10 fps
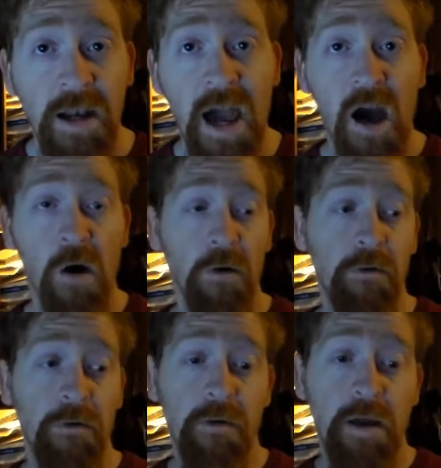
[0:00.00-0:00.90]

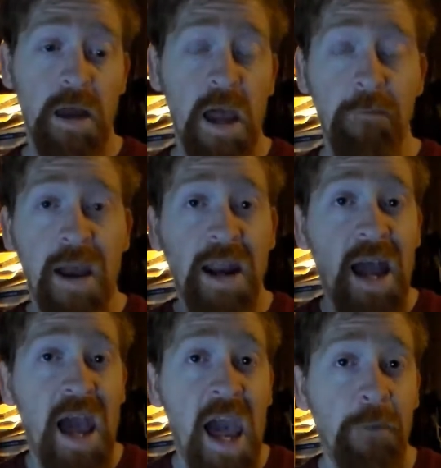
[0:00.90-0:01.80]
Now, it may
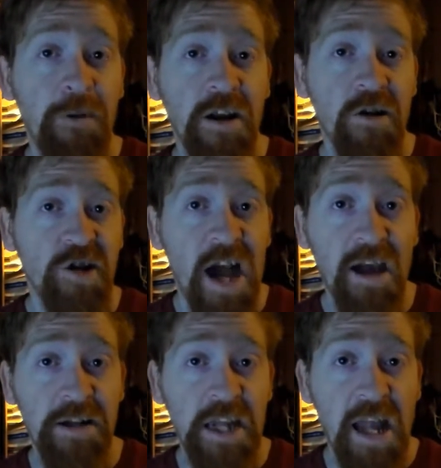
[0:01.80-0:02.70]
not happen to your
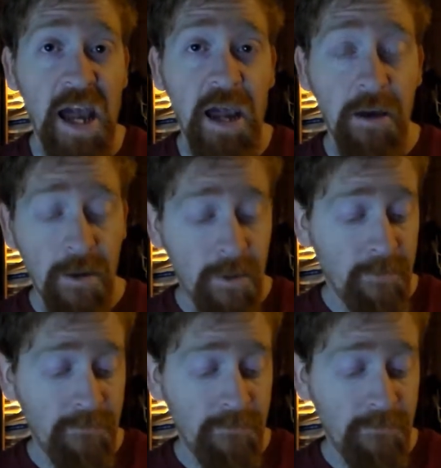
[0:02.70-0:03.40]
child today.